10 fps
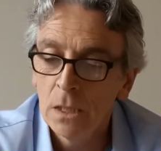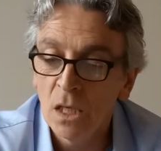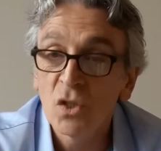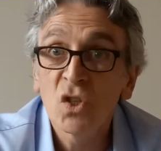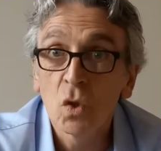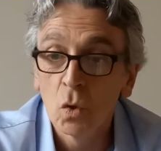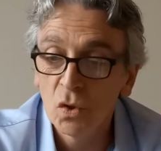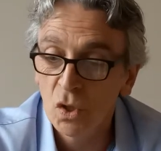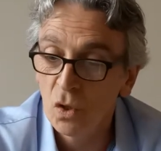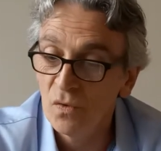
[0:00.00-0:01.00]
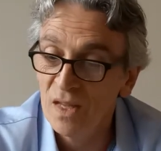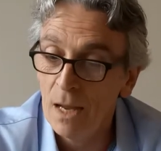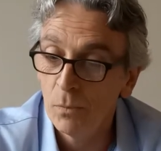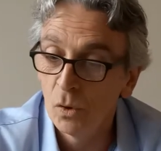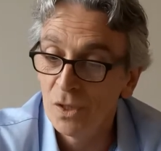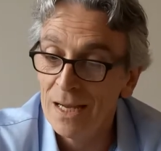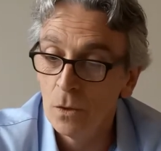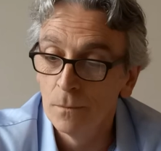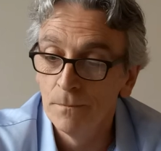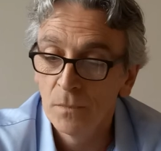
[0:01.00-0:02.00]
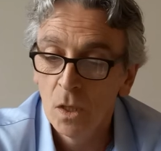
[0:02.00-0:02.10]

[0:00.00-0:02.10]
and a saw to cut the apple down.